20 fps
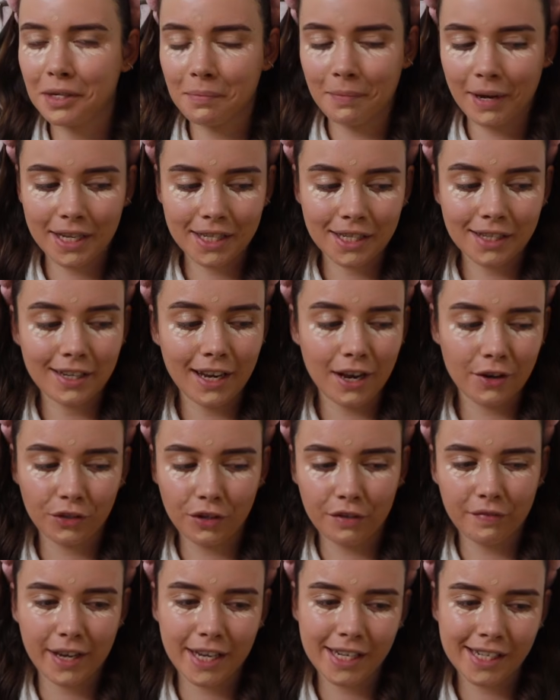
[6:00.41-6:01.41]
It makes it stay on
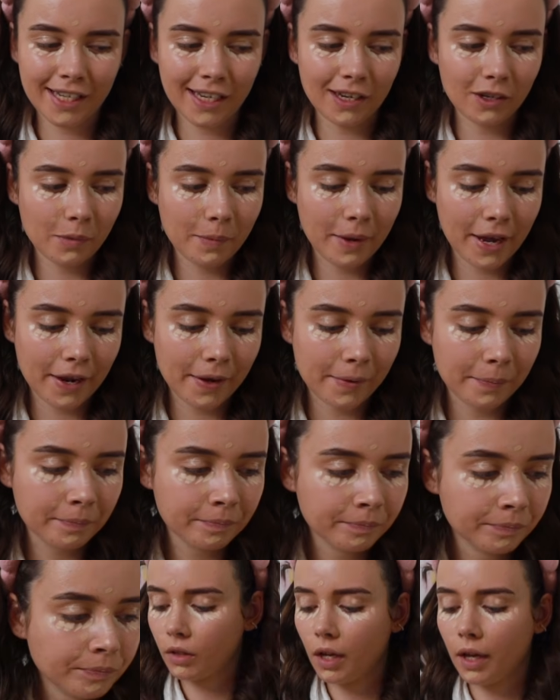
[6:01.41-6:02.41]
your face a little better.
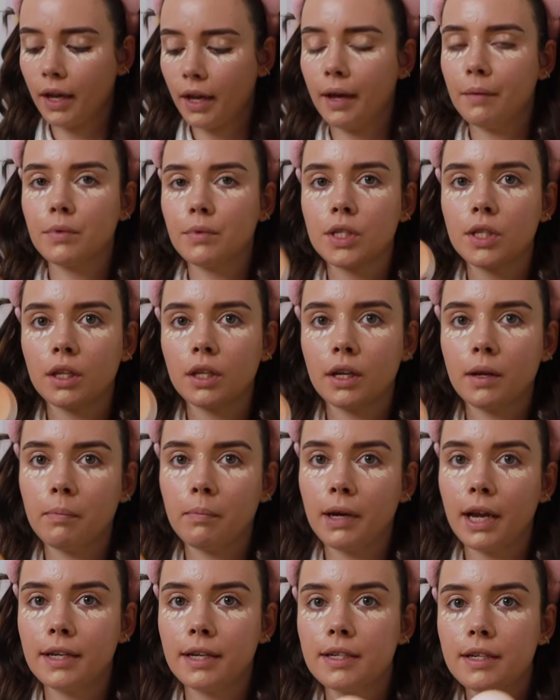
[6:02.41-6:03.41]
Okay, I'm just going to
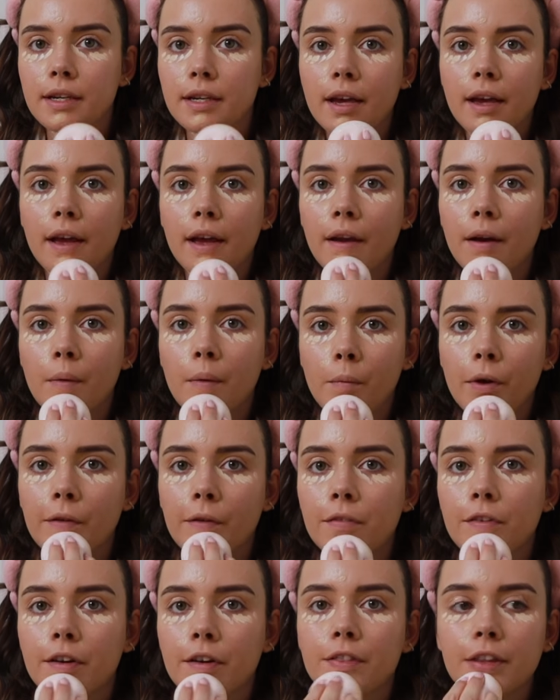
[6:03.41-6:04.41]
blend it in
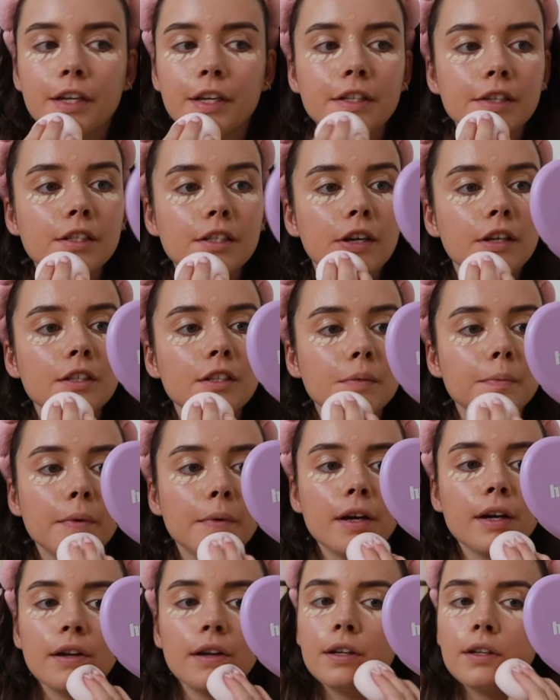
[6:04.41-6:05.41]
with this
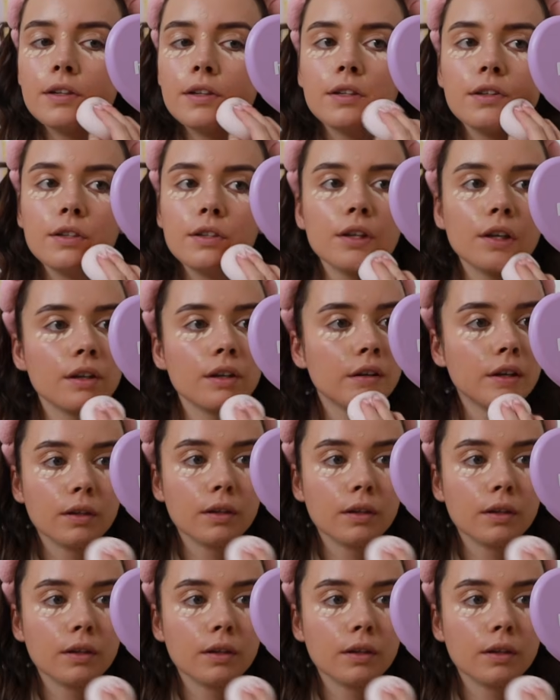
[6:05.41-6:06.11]
sponge.